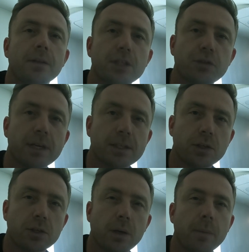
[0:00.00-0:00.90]
The drinks
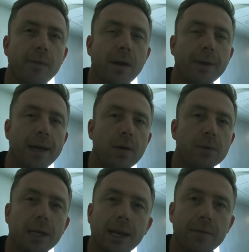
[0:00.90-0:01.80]
are just coming around now.
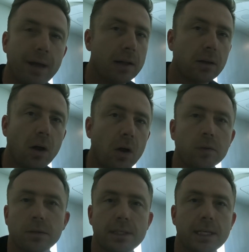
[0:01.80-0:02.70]
You can have
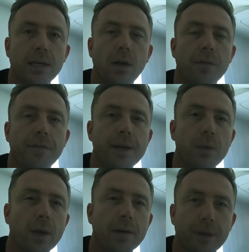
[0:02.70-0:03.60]
alcohol, tea, coffee,
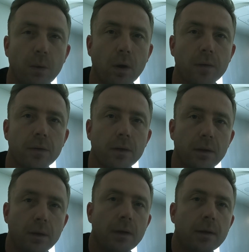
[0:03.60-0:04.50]
whatever you
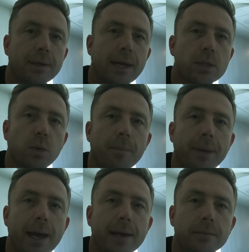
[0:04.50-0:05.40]
want. Nice one,
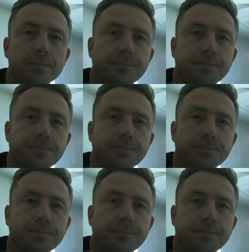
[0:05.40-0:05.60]
BA.